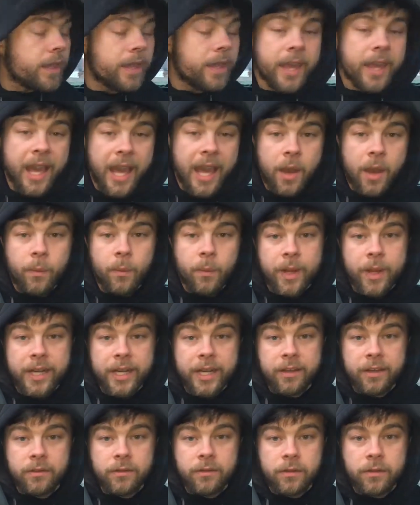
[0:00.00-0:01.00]
Get our
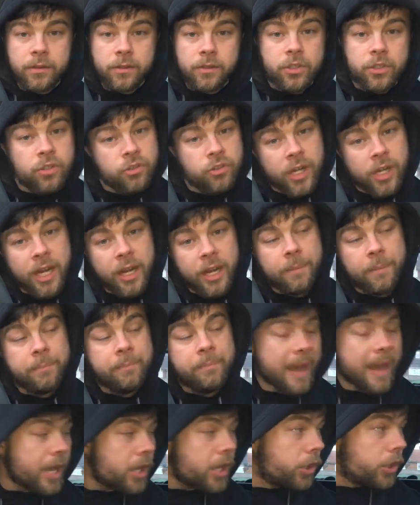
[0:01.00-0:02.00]
winning streak
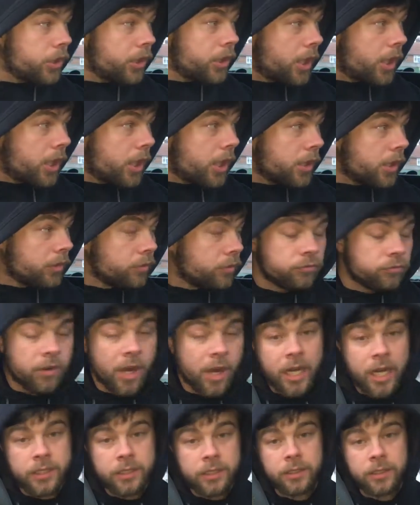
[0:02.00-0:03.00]
back on the
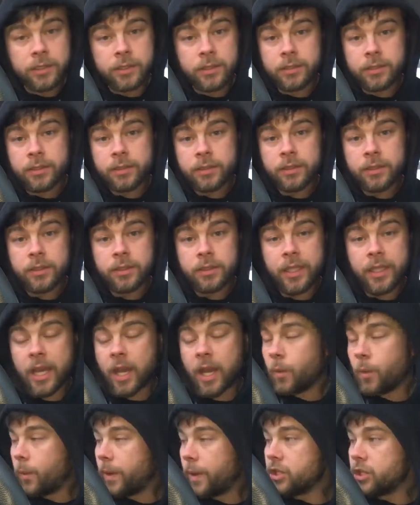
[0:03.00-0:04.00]
run. Get
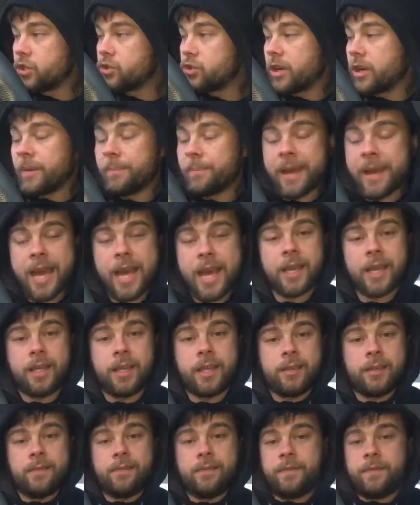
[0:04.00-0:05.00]
a win streak
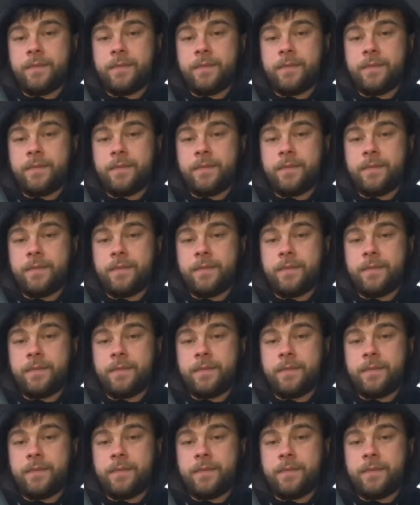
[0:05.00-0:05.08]
back.